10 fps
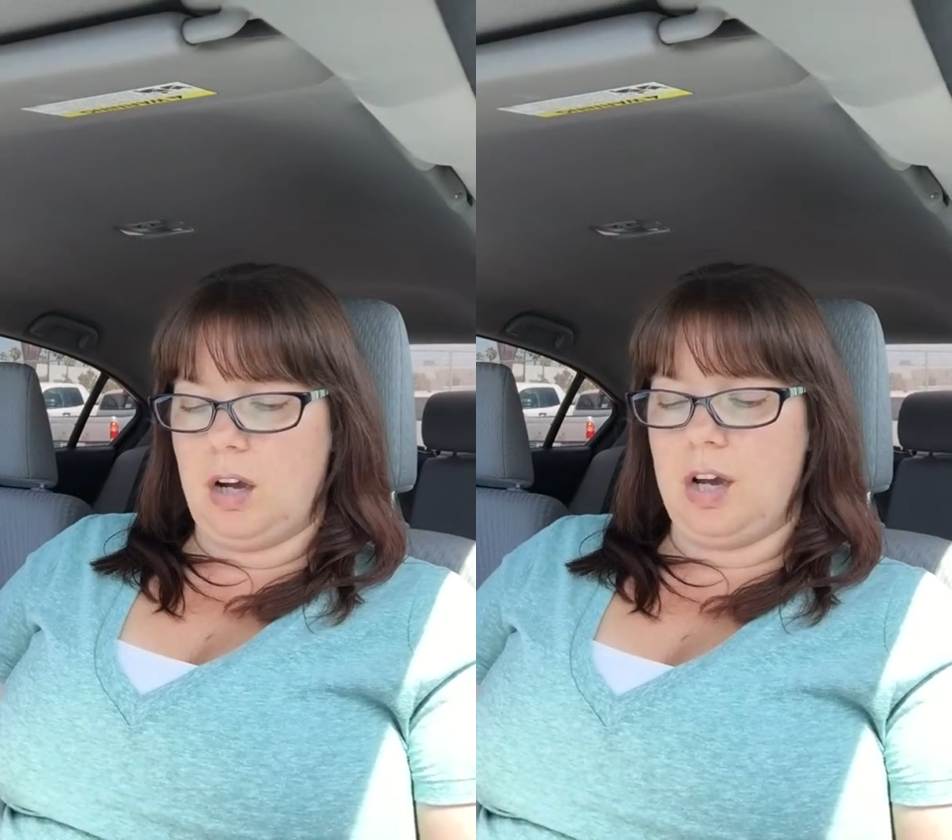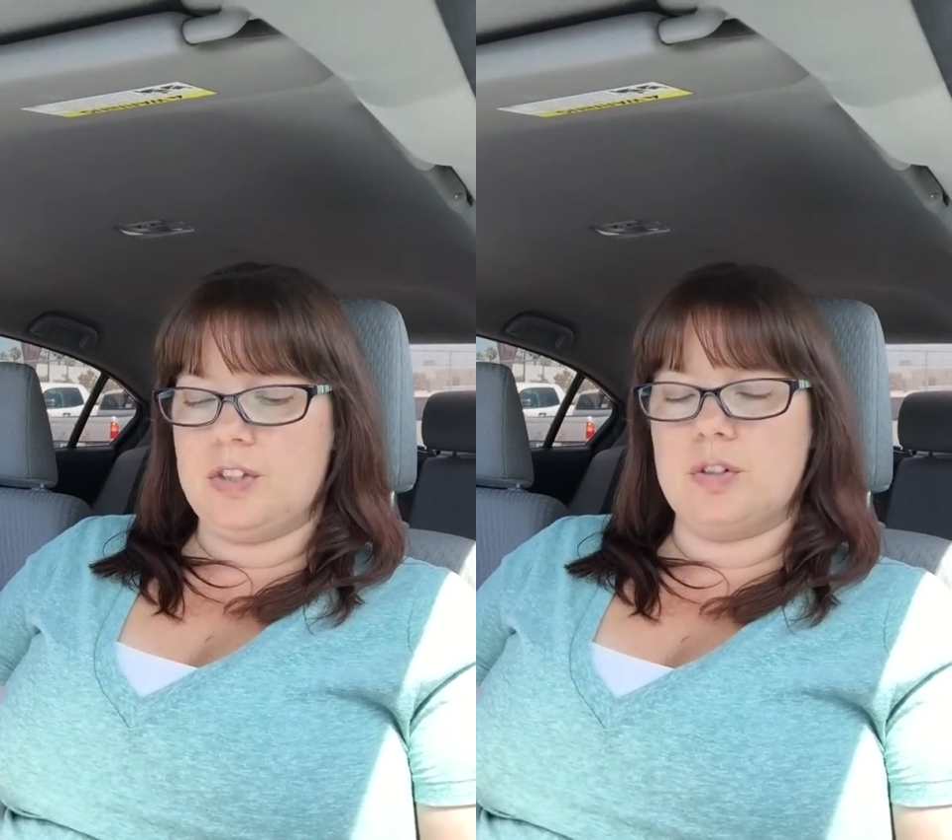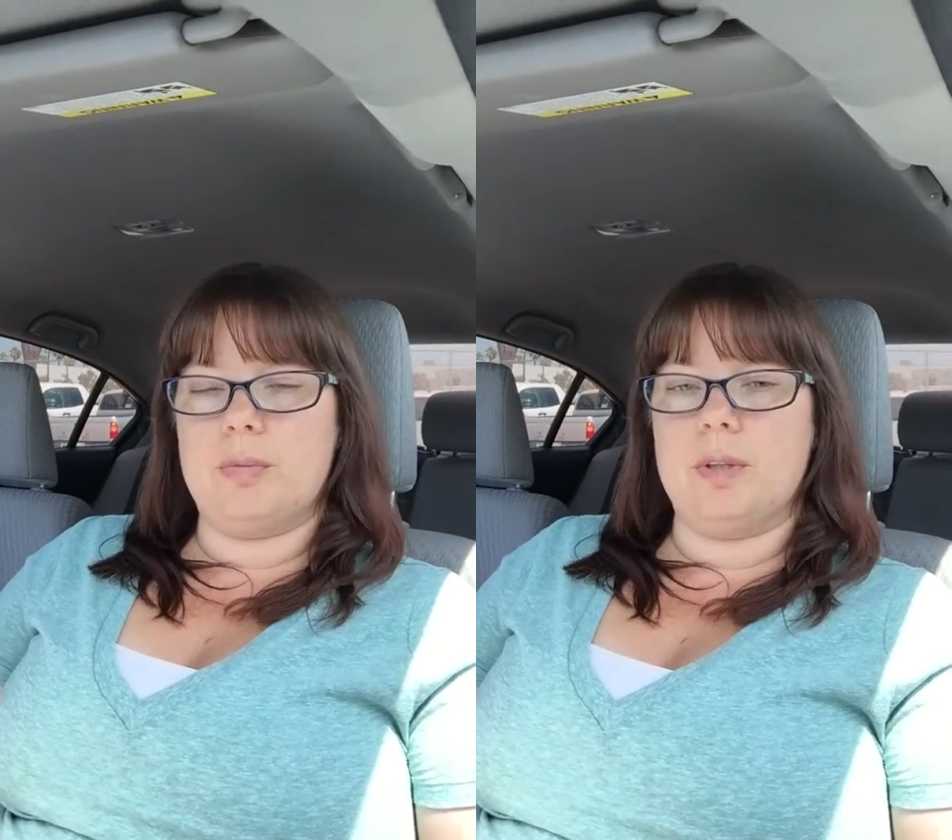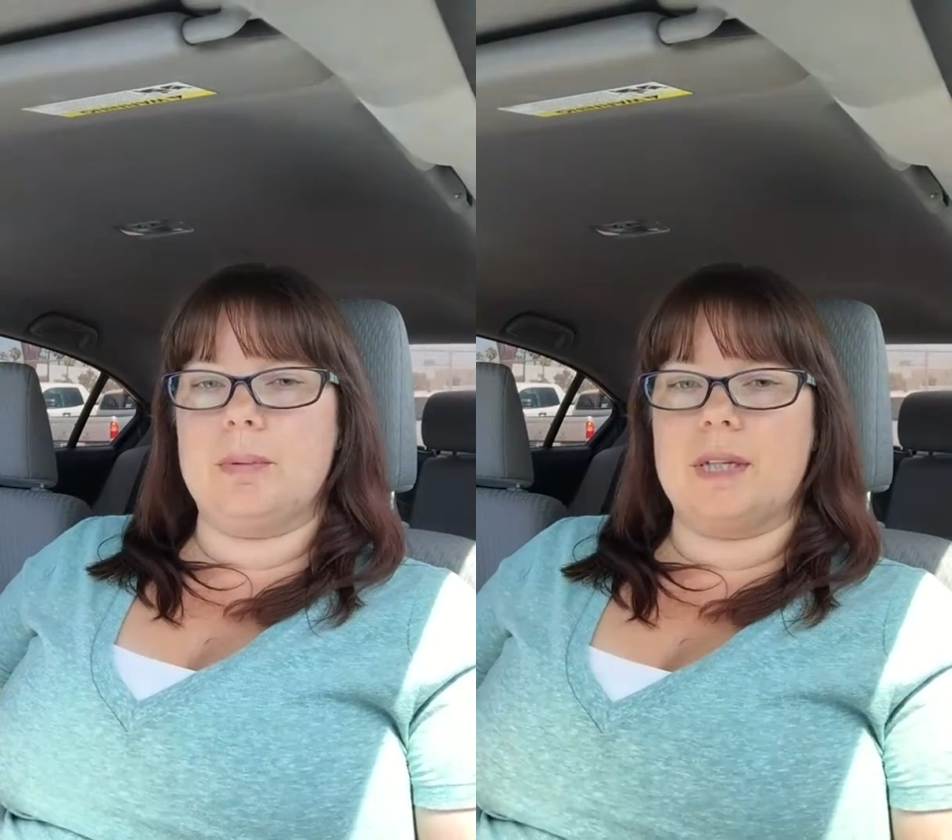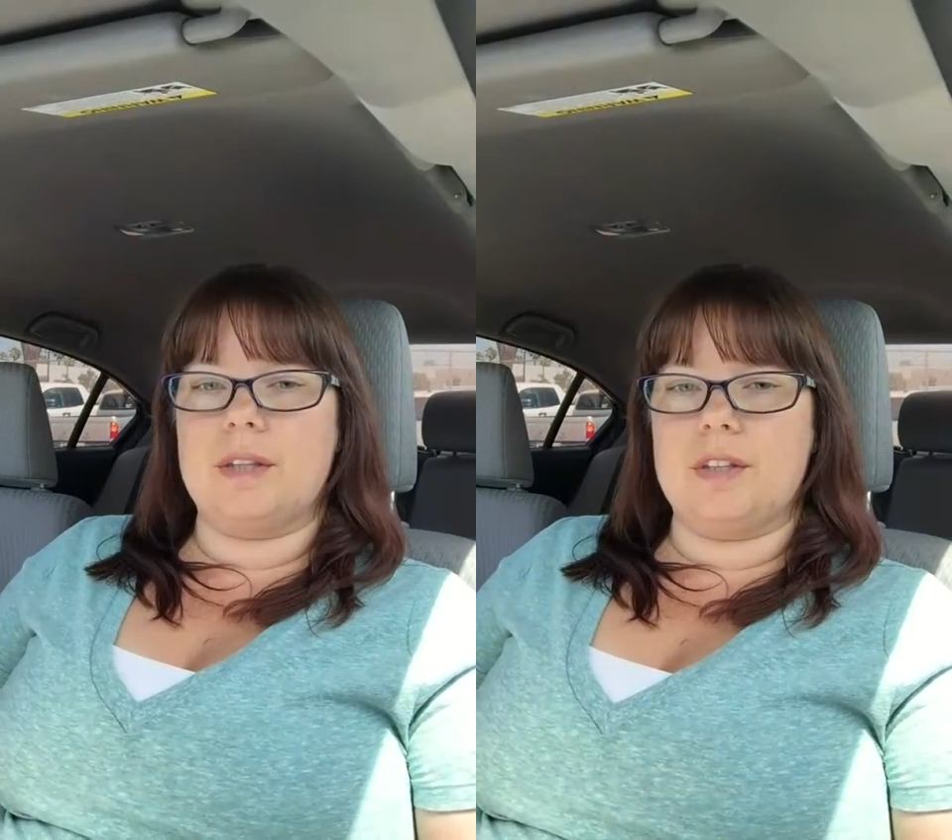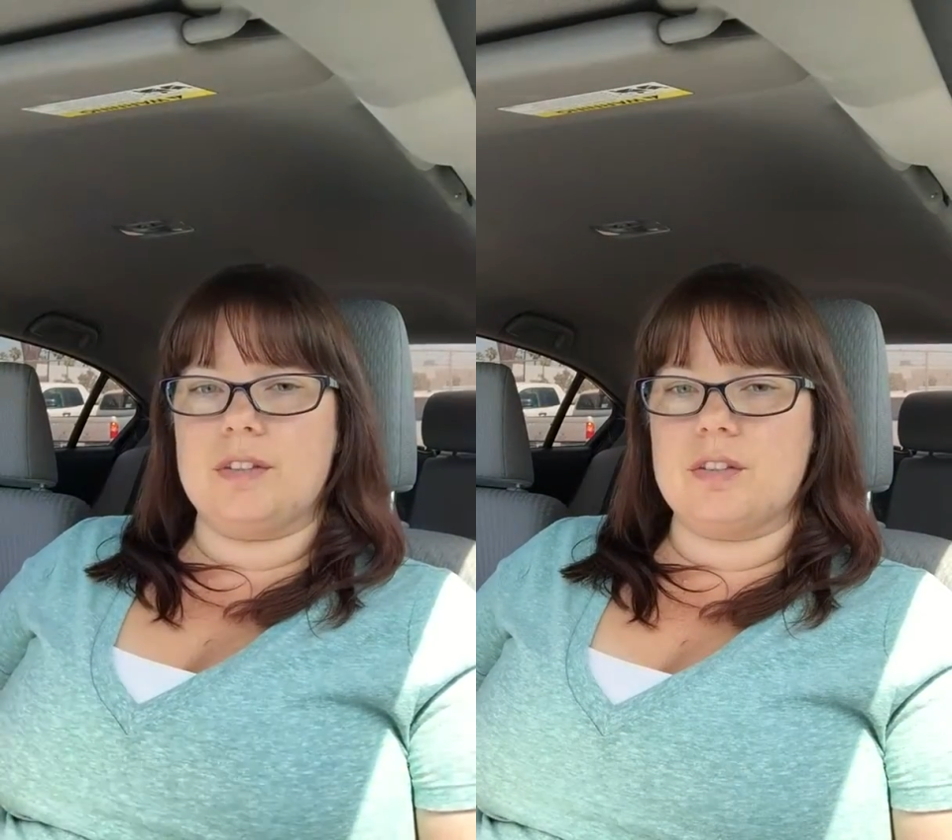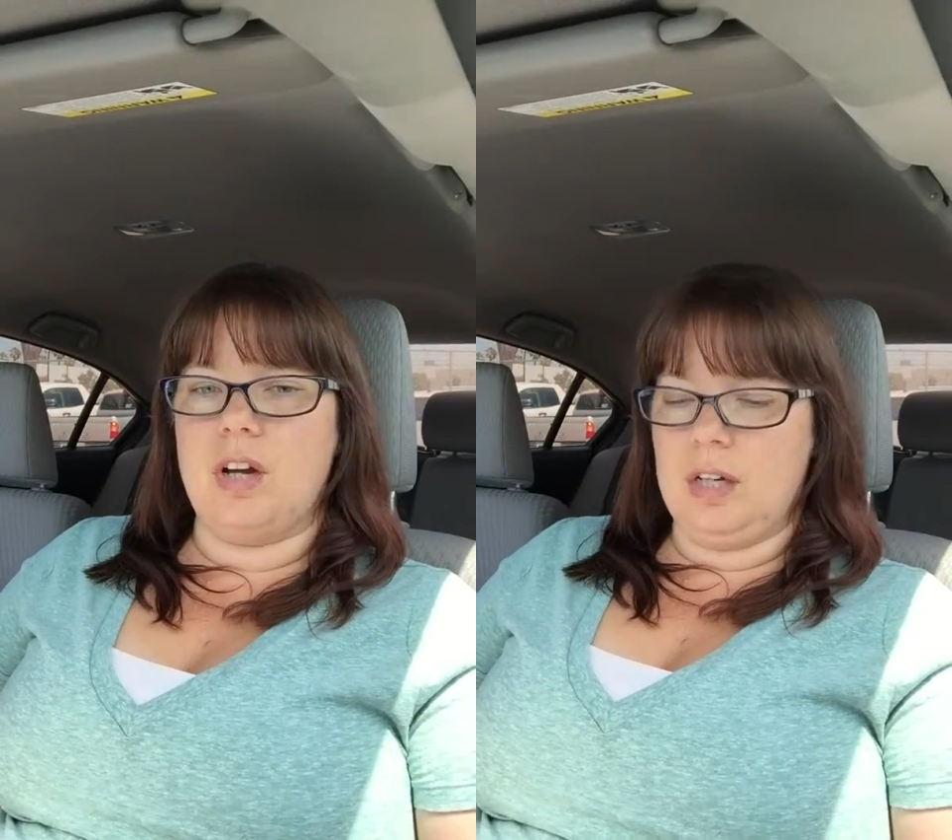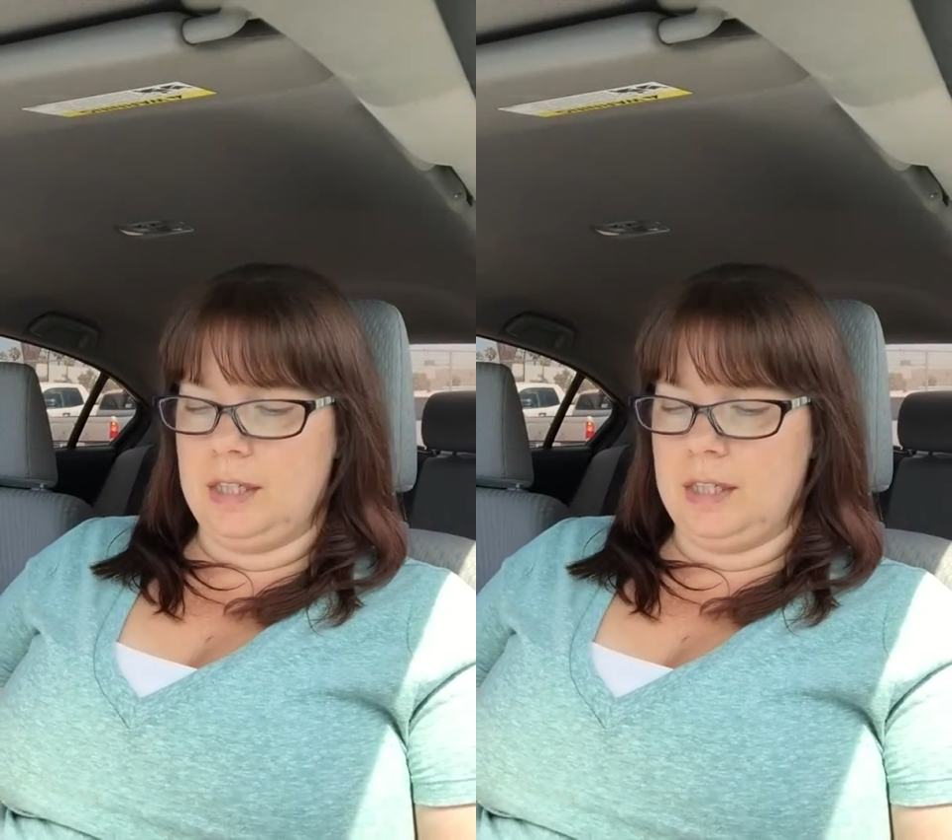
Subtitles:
Australopithecus